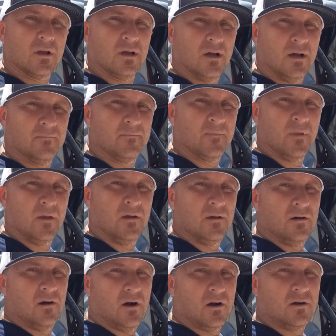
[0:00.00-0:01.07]
to come.
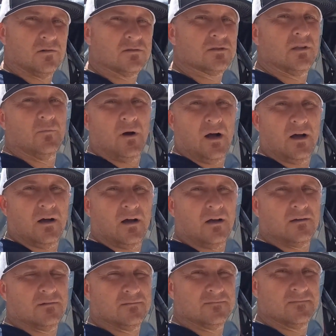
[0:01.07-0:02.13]
Arcos De
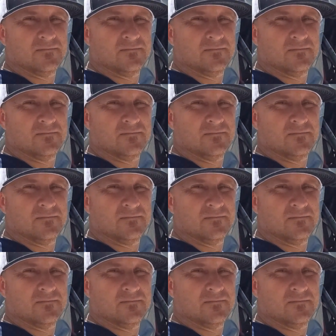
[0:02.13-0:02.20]
Baja